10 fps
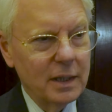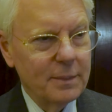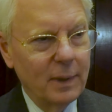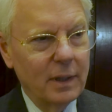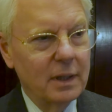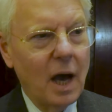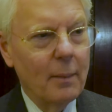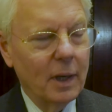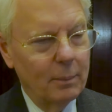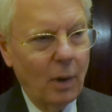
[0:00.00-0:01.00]
has been the
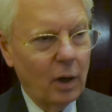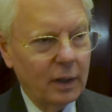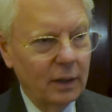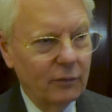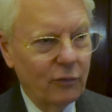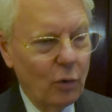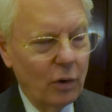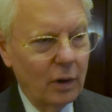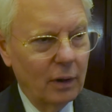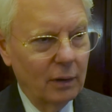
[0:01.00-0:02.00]
dominant market
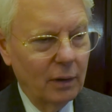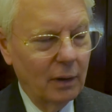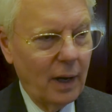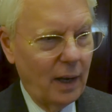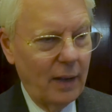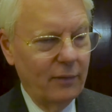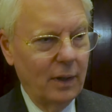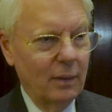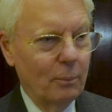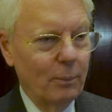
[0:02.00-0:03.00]
for avi
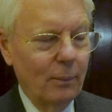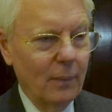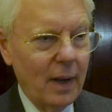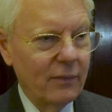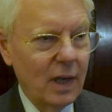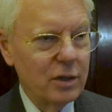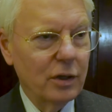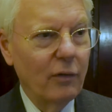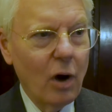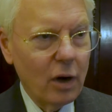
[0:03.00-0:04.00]
aviation
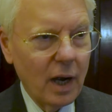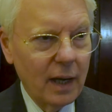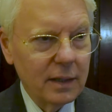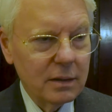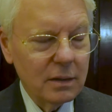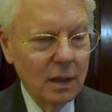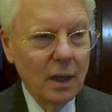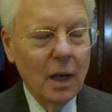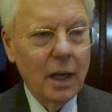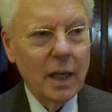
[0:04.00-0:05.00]
of all kinds,
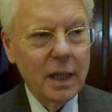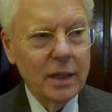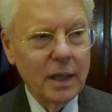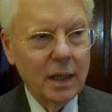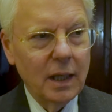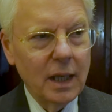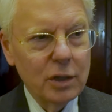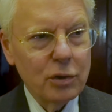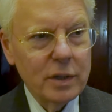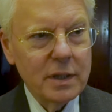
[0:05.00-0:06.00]
the
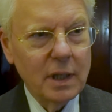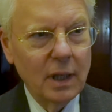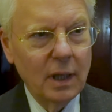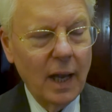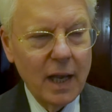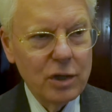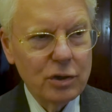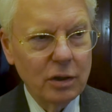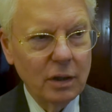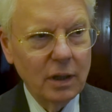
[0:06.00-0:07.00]
interest in
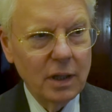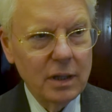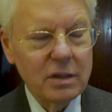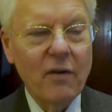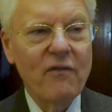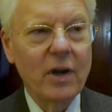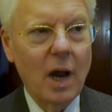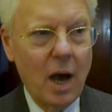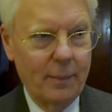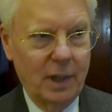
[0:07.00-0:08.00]
Asia is
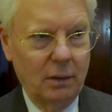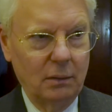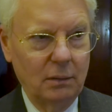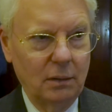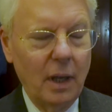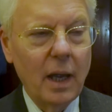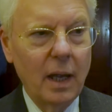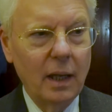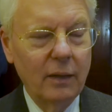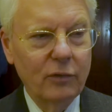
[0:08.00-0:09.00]
phenomenal.
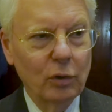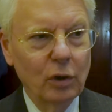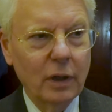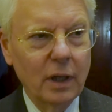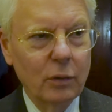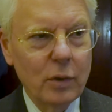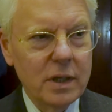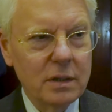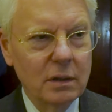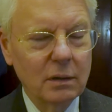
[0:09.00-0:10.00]
And if you look at
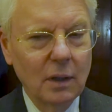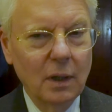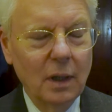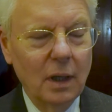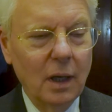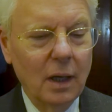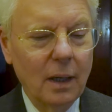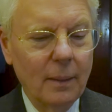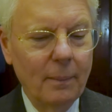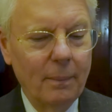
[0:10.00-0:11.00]
recent
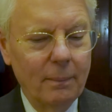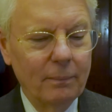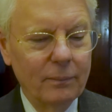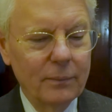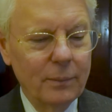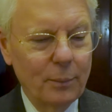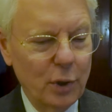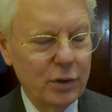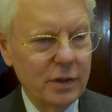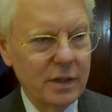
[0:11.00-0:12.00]
um,
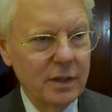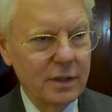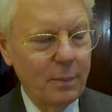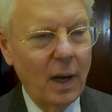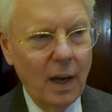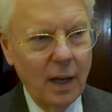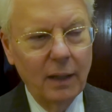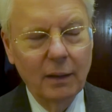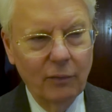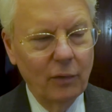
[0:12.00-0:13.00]
purchases
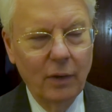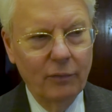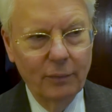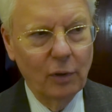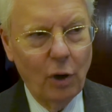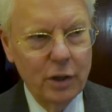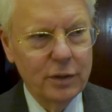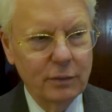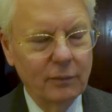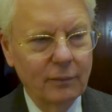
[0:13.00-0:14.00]
by of
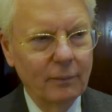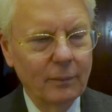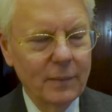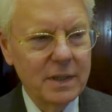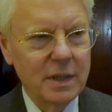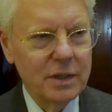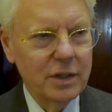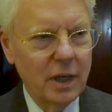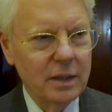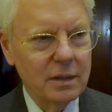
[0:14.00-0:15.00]
large business
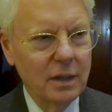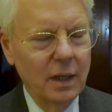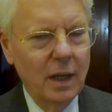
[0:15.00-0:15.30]
jets,